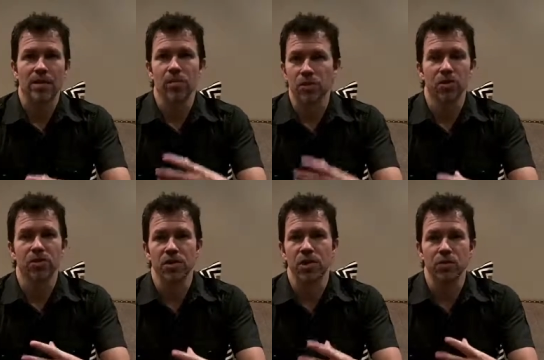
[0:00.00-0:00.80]
as a
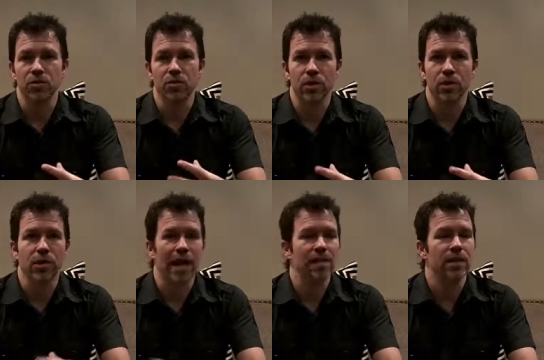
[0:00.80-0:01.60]
musician, think was really
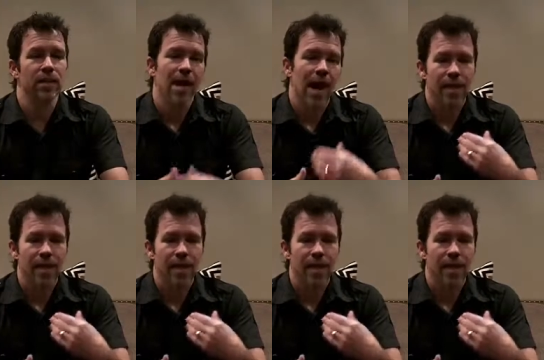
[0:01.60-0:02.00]
good. Actually,